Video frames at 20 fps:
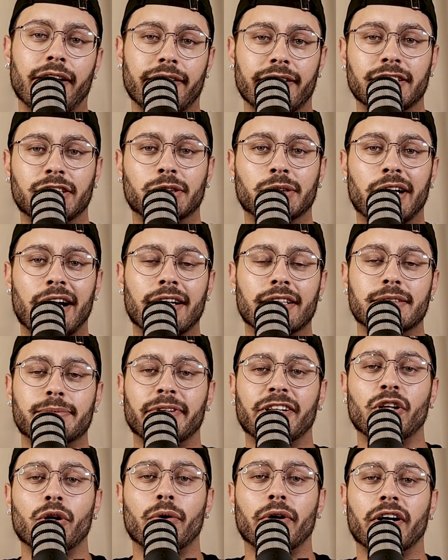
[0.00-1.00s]
This trial's
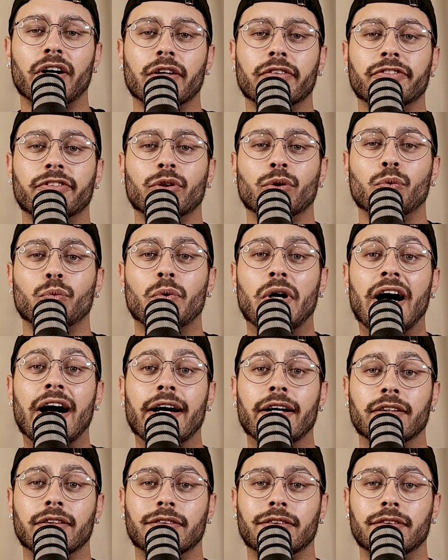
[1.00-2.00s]
been going on for a
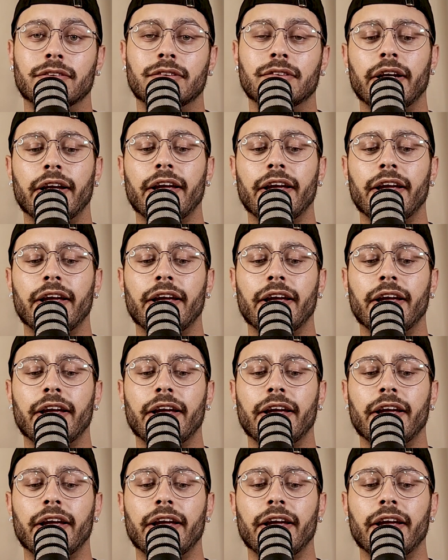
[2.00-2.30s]
while.